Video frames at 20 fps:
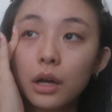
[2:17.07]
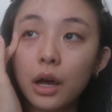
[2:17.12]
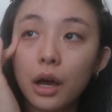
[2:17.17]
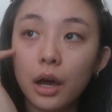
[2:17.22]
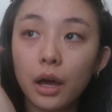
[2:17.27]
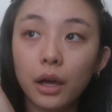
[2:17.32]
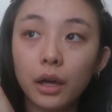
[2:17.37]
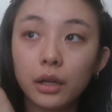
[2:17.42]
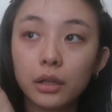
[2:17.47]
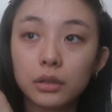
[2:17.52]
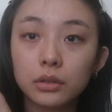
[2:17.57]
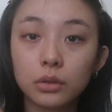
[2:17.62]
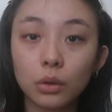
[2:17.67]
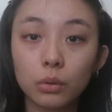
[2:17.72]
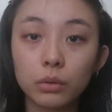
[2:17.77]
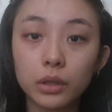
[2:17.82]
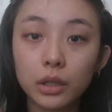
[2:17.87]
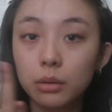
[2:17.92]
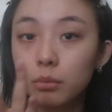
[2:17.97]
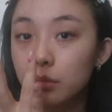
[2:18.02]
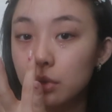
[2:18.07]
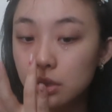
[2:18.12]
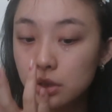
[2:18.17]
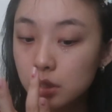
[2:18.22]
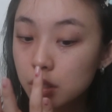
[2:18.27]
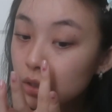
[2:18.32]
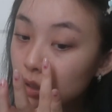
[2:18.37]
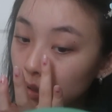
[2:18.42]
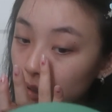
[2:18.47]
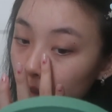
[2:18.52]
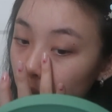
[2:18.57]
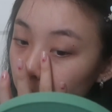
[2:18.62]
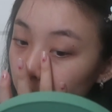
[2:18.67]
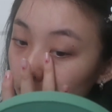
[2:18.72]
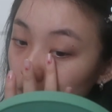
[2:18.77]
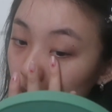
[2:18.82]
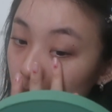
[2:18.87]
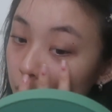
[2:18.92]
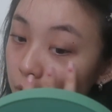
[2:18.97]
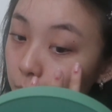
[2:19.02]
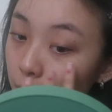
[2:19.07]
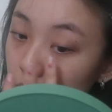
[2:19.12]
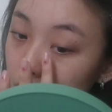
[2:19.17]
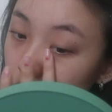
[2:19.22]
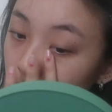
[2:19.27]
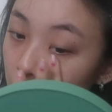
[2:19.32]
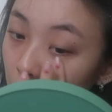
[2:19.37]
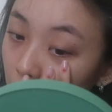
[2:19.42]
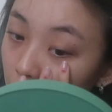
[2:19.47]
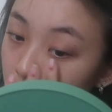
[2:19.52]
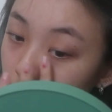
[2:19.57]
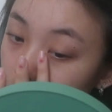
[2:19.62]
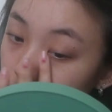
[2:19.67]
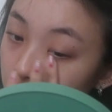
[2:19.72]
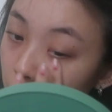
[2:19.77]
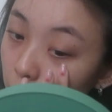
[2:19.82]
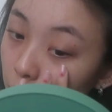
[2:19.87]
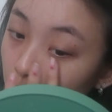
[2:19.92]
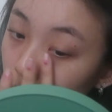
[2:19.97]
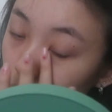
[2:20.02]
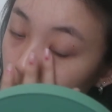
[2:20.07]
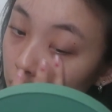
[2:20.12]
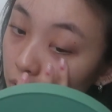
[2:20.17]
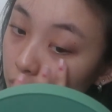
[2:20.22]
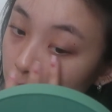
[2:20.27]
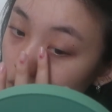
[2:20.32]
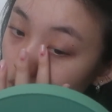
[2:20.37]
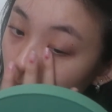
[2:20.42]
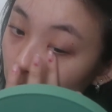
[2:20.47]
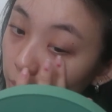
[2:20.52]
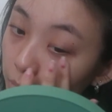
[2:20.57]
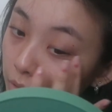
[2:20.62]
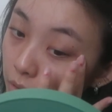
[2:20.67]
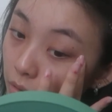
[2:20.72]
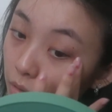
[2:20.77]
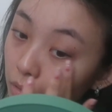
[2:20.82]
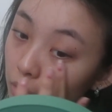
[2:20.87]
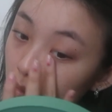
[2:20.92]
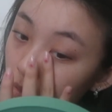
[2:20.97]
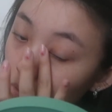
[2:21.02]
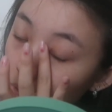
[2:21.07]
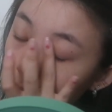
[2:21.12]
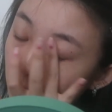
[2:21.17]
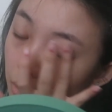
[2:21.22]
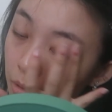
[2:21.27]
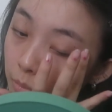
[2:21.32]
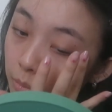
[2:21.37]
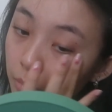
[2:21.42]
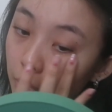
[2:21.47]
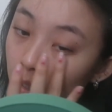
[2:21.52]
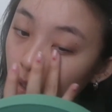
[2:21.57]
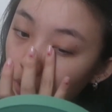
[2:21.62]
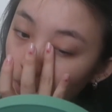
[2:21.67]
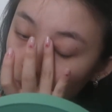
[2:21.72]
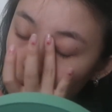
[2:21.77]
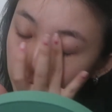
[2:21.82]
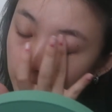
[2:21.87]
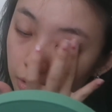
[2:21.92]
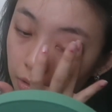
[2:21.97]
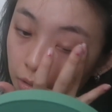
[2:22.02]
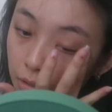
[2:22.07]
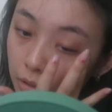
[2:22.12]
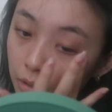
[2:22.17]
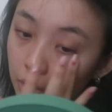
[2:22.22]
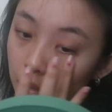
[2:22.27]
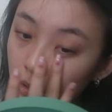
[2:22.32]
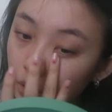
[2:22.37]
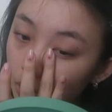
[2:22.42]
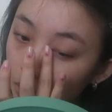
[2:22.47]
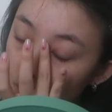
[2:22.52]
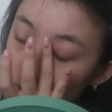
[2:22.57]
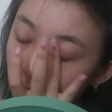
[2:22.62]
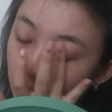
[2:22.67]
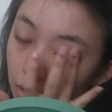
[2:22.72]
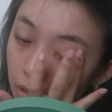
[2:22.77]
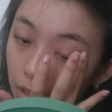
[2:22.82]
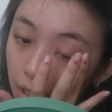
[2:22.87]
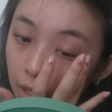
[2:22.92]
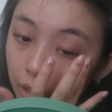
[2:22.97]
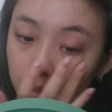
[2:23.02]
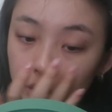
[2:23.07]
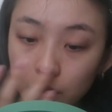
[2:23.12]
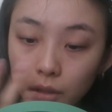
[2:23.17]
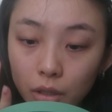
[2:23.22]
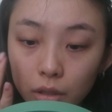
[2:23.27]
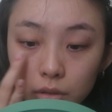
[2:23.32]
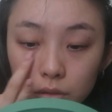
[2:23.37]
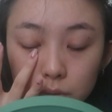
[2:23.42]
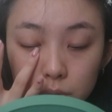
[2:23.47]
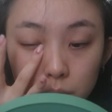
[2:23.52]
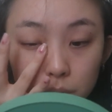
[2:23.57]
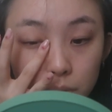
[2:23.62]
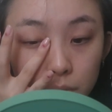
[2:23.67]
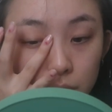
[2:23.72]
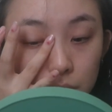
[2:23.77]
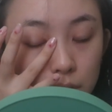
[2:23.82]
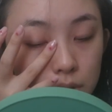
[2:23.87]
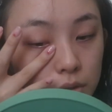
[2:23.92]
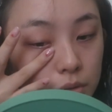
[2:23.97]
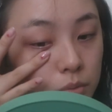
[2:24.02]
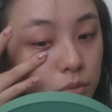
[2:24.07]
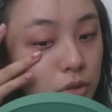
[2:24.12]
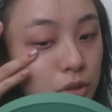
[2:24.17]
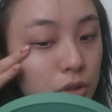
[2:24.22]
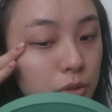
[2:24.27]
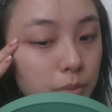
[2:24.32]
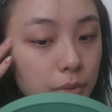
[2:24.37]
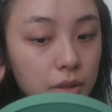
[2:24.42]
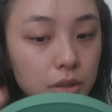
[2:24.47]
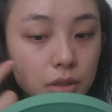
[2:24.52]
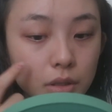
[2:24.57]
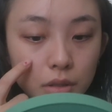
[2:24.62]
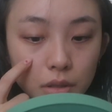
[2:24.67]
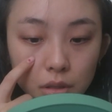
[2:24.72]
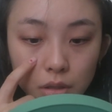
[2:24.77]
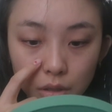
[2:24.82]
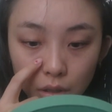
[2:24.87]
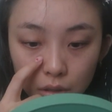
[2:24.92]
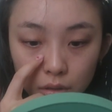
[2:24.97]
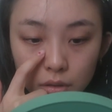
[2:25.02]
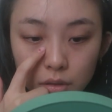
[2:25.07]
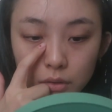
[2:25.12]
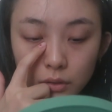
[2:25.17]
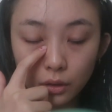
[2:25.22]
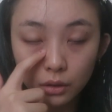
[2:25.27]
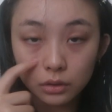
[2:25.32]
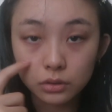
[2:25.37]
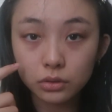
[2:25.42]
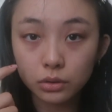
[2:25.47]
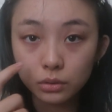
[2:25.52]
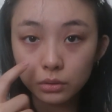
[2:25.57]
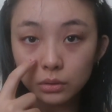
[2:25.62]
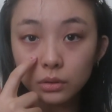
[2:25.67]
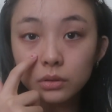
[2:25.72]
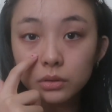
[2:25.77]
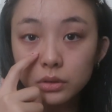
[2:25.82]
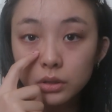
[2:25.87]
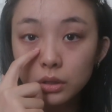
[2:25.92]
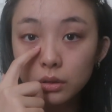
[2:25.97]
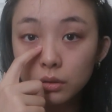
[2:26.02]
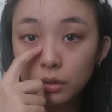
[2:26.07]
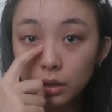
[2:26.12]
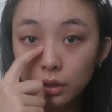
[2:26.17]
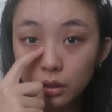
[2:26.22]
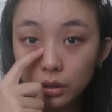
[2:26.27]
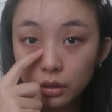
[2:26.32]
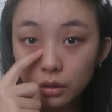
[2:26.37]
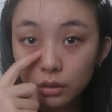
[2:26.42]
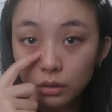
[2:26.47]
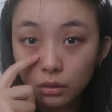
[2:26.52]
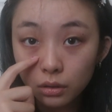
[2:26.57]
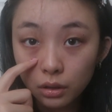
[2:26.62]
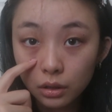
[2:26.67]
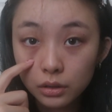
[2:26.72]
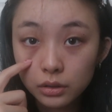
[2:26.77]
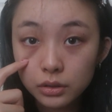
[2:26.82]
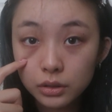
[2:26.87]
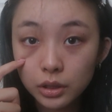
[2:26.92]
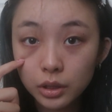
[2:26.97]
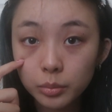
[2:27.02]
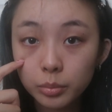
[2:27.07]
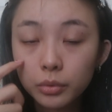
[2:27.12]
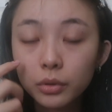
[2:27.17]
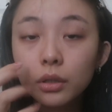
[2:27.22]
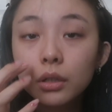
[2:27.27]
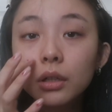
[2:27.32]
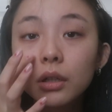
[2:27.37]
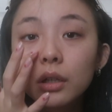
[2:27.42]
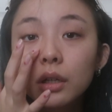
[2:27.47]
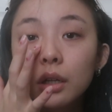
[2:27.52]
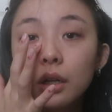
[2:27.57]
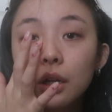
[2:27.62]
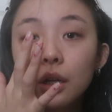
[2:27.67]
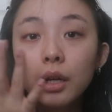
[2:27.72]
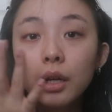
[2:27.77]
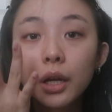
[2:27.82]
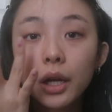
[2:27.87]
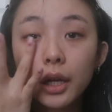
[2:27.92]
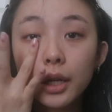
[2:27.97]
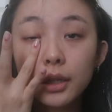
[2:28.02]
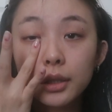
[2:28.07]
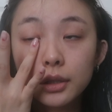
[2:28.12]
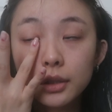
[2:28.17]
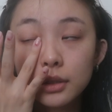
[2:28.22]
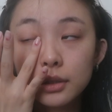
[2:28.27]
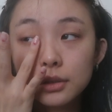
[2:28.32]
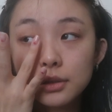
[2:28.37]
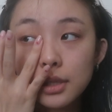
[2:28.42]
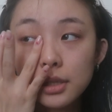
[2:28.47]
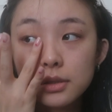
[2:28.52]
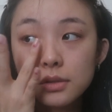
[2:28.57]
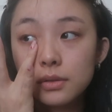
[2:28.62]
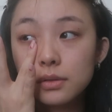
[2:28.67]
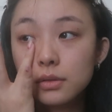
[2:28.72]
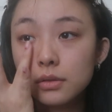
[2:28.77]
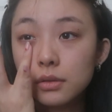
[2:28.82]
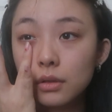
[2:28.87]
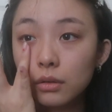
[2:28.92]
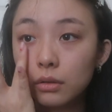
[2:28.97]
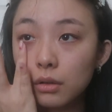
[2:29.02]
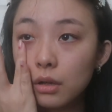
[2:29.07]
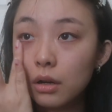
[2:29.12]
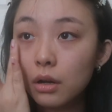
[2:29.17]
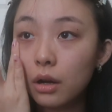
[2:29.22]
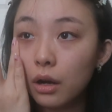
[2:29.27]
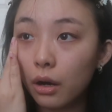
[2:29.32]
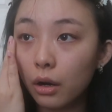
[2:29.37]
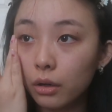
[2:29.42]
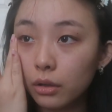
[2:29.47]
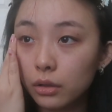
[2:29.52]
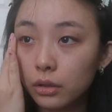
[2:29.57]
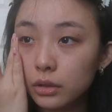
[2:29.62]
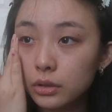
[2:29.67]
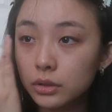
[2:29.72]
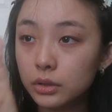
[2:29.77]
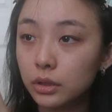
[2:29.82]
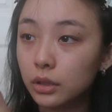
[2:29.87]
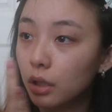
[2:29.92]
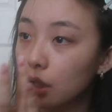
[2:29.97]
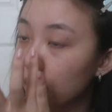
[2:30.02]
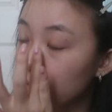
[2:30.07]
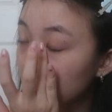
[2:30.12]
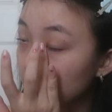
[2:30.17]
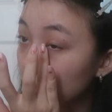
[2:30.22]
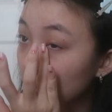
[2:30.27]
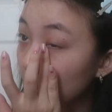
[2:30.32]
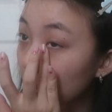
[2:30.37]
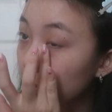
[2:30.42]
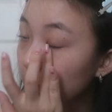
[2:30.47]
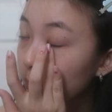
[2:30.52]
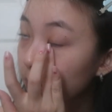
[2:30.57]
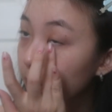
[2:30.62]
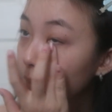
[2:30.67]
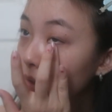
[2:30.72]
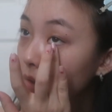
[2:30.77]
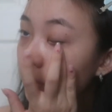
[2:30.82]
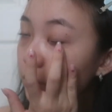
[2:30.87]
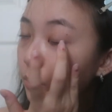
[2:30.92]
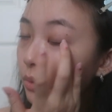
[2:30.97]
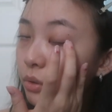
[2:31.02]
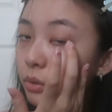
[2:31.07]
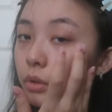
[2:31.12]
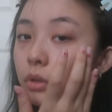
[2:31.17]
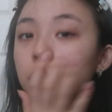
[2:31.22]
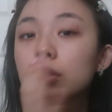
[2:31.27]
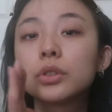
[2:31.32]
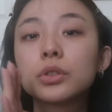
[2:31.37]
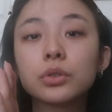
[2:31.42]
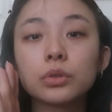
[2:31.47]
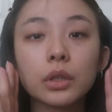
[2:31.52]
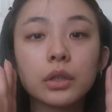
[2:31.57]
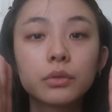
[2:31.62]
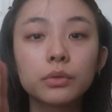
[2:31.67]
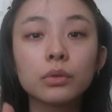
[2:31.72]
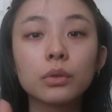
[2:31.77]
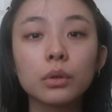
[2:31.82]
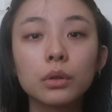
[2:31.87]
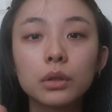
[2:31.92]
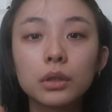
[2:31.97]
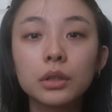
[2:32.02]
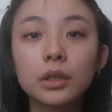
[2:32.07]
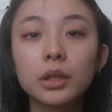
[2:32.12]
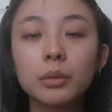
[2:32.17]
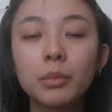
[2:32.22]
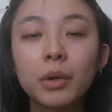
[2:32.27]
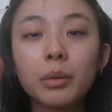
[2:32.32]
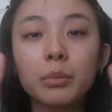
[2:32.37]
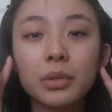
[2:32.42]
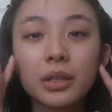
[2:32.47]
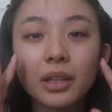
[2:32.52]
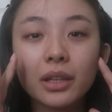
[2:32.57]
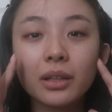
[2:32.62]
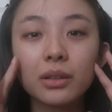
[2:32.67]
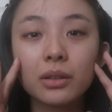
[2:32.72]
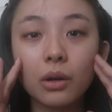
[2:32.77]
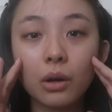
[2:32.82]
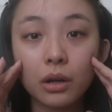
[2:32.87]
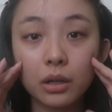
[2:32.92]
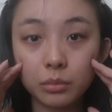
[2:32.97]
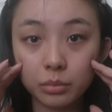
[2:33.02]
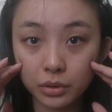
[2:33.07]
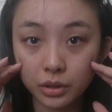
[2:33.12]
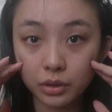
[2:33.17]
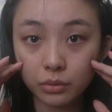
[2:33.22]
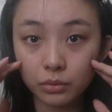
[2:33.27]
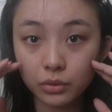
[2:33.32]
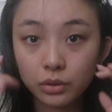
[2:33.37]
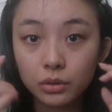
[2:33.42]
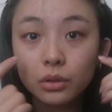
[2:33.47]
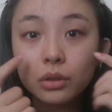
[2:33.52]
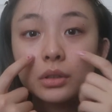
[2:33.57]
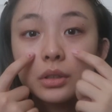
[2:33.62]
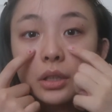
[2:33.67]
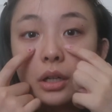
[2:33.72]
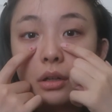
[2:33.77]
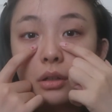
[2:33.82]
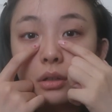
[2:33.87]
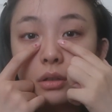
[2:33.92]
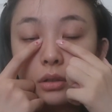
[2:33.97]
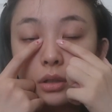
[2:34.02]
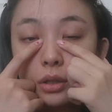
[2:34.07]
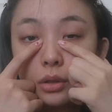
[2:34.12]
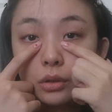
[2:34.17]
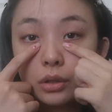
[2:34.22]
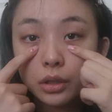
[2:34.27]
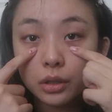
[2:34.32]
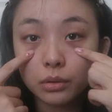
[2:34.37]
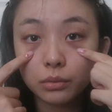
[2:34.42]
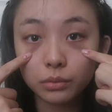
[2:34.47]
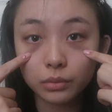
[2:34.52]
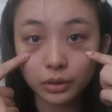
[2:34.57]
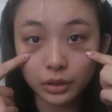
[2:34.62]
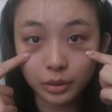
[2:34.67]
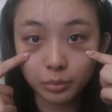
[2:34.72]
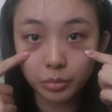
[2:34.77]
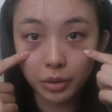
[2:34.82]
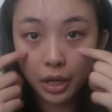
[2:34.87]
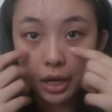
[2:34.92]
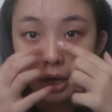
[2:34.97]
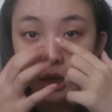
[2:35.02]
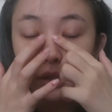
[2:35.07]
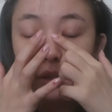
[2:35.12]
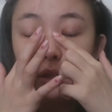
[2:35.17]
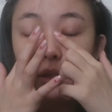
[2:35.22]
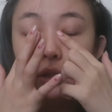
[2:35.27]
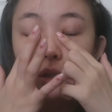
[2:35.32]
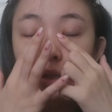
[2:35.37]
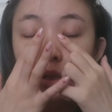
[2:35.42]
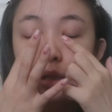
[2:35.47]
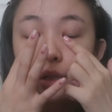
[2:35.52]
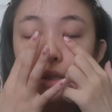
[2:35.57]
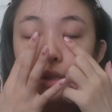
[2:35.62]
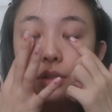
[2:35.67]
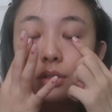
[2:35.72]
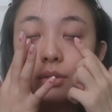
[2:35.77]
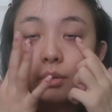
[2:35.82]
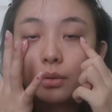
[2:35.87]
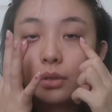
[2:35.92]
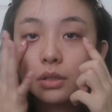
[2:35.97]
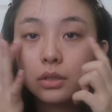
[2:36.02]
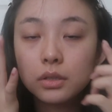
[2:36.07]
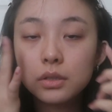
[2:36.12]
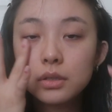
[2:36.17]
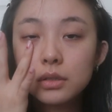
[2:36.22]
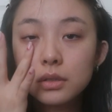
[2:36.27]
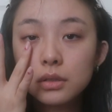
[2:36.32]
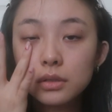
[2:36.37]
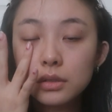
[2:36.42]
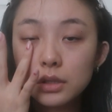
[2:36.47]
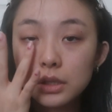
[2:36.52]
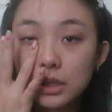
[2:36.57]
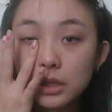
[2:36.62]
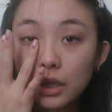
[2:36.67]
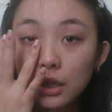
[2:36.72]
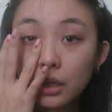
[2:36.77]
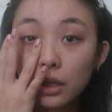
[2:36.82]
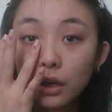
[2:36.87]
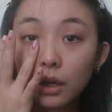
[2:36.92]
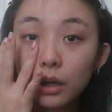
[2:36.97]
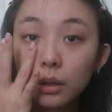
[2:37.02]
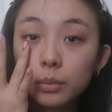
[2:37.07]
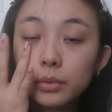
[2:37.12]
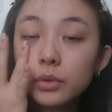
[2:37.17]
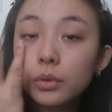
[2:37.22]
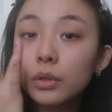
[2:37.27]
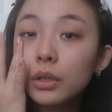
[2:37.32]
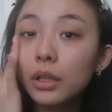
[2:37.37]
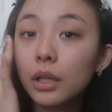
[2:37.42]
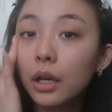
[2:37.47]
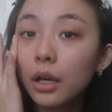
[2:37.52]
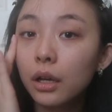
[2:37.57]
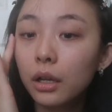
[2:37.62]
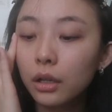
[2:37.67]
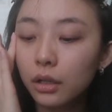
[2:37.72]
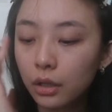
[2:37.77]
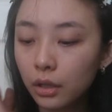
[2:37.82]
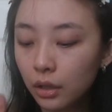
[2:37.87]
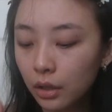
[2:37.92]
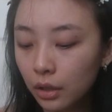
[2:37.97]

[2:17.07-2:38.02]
I don't get much sleep, especially as someone with insomnia, my eye contours, which is basically like the dark circles, it'll get like a lot deeper, and that's a lot harder to cover up because when you look straight forward it might be like gone, but then when you look down it'll get like really bad. So this just kind of helps with that.